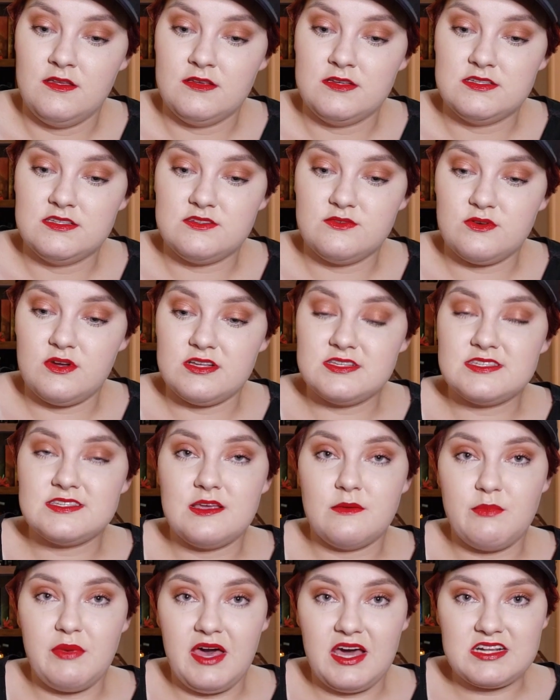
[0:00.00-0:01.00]
so it got
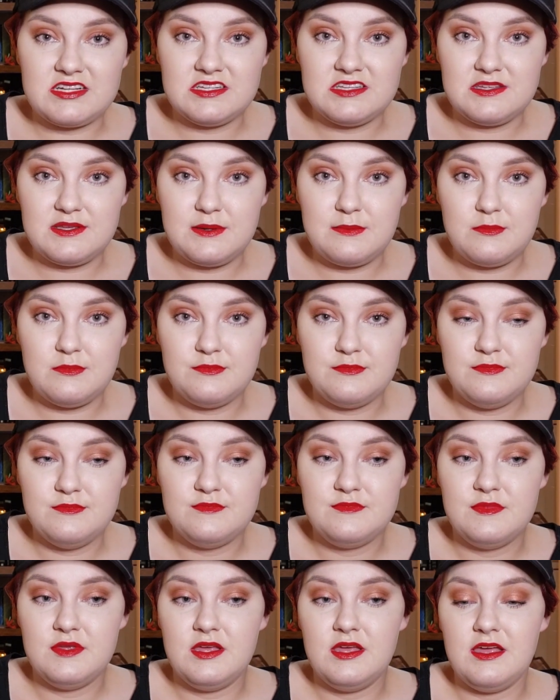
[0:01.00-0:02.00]
sent back to them,
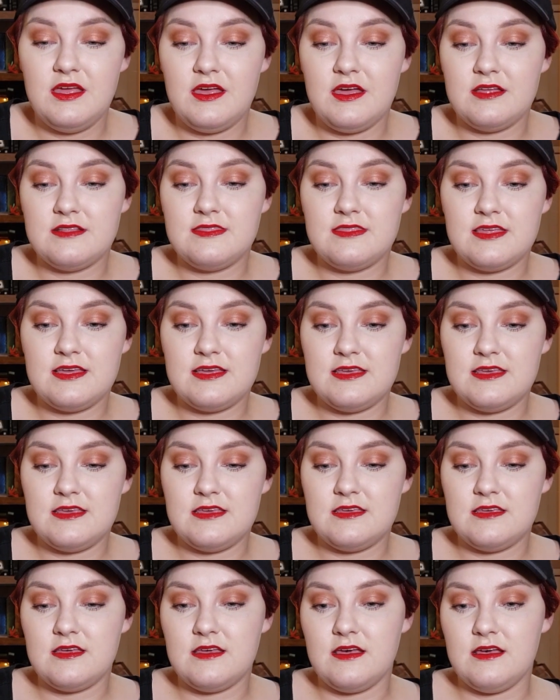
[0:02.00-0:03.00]
and
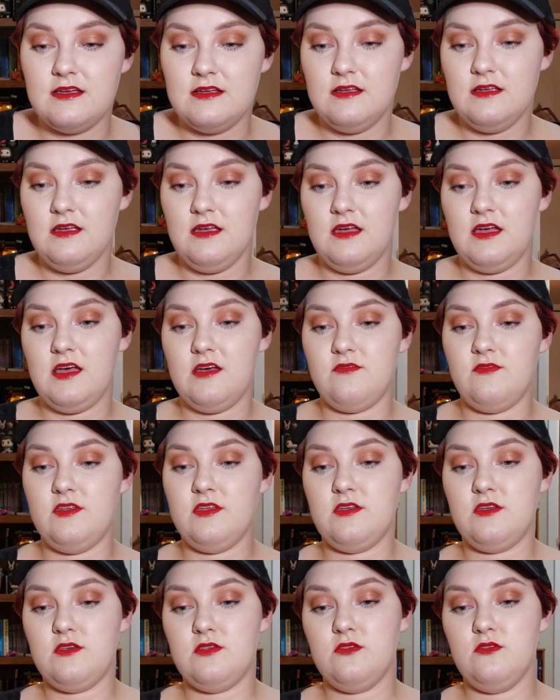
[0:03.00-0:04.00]
they have
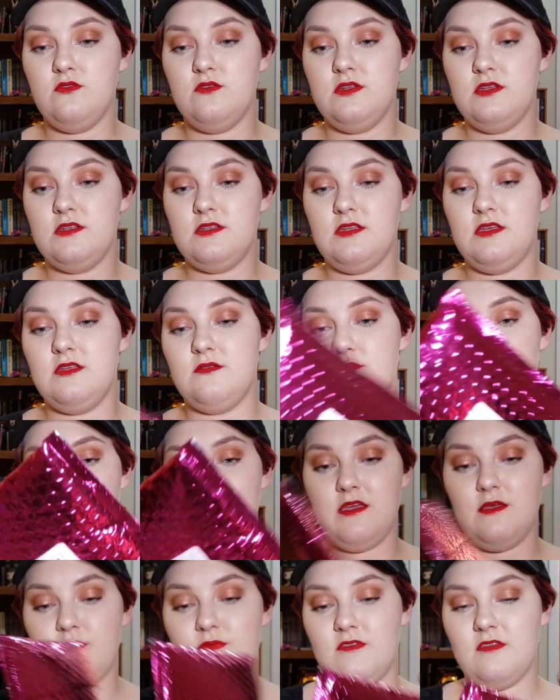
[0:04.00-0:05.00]
included in my
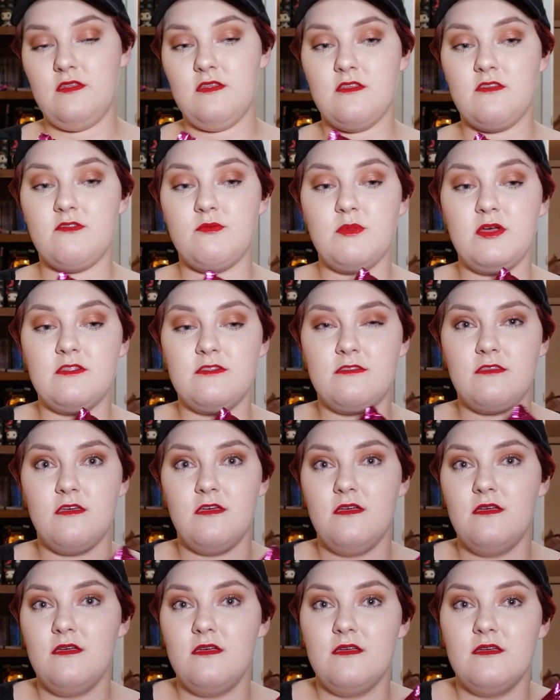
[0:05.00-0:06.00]
Ipsy this month
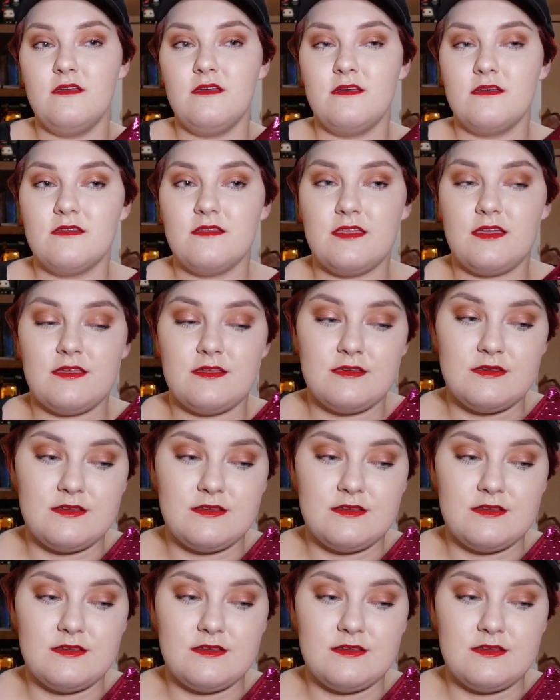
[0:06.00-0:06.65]
like